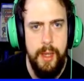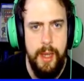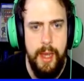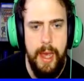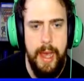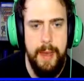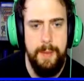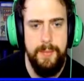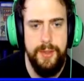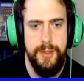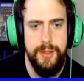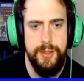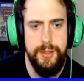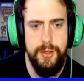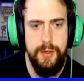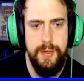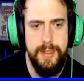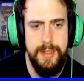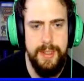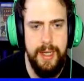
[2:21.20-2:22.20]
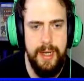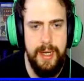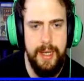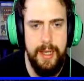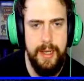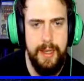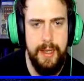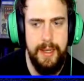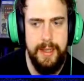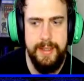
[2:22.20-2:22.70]
The
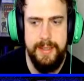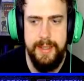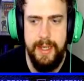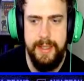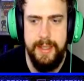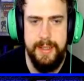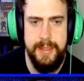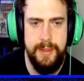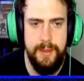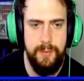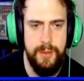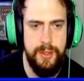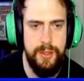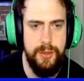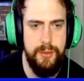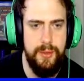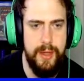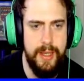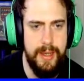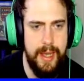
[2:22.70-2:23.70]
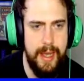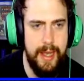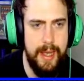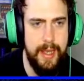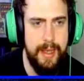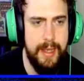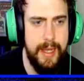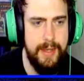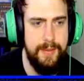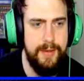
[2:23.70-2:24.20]
Storyteller is nice that we do get
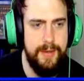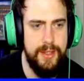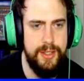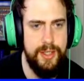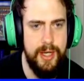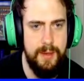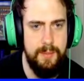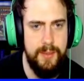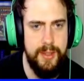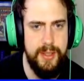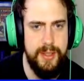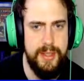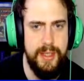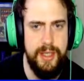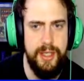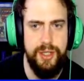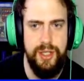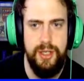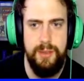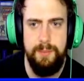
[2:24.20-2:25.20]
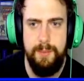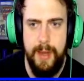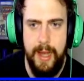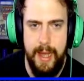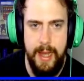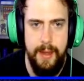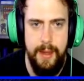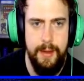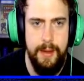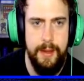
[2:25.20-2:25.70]
that kind of enchantment synergy
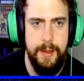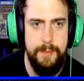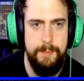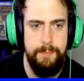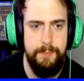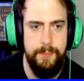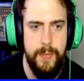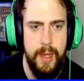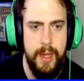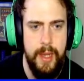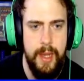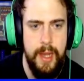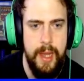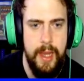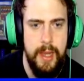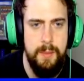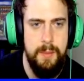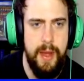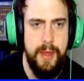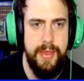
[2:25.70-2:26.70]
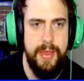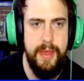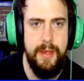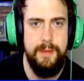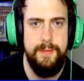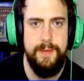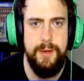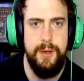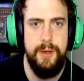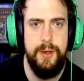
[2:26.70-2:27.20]
back, but I
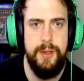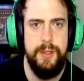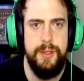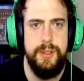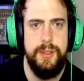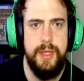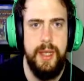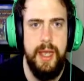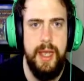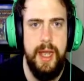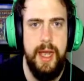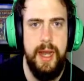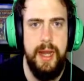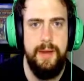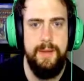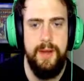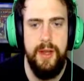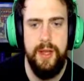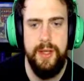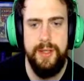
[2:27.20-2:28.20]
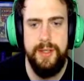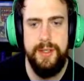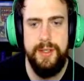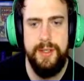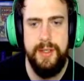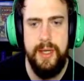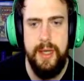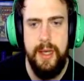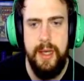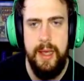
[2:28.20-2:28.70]
think for us,
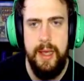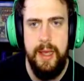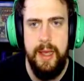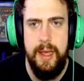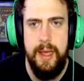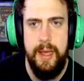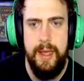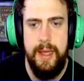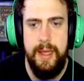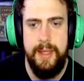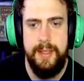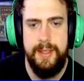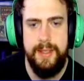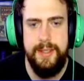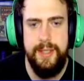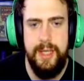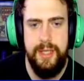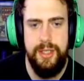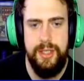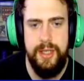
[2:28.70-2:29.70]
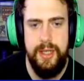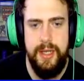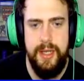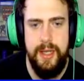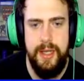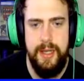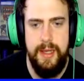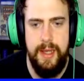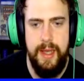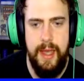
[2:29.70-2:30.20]
Alerios, it's
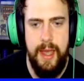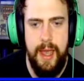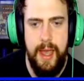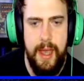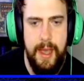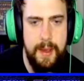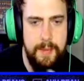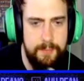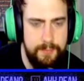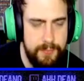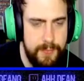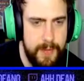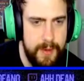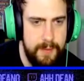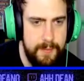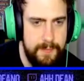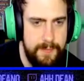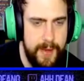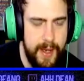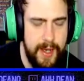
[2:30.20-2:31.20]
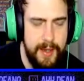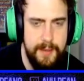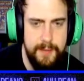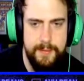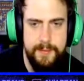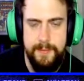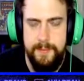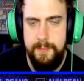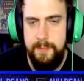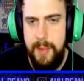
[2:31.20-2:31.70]
essentially
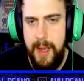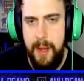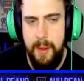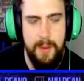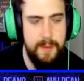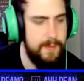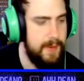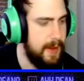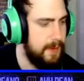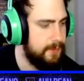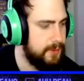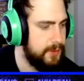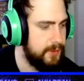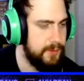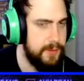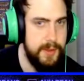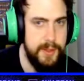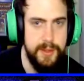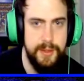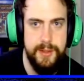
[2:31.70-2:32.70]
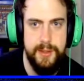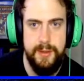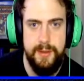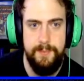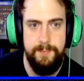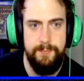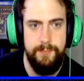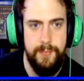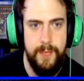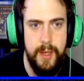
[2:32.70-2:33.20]
5 power, 5 toughness
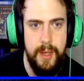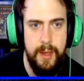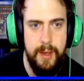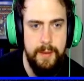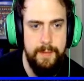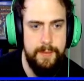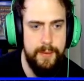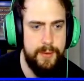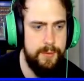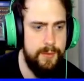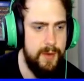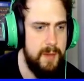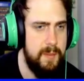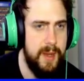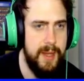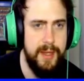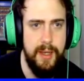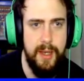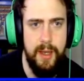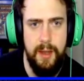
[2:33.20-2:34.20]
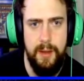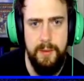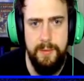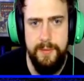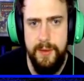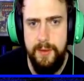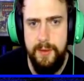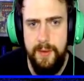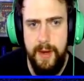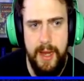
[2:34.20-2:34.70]
for 3 mana
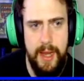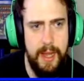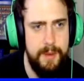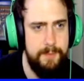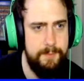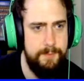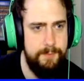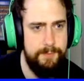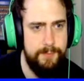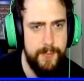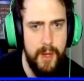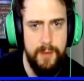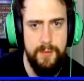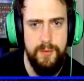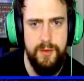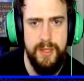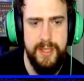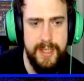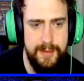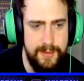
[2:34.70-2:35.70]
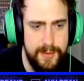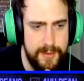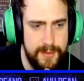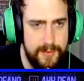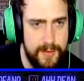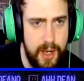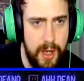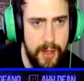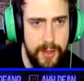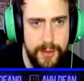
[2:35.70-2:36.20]
over a series of
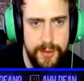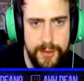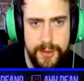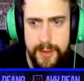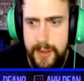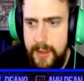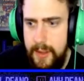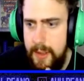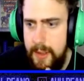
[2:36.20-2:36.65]
cards.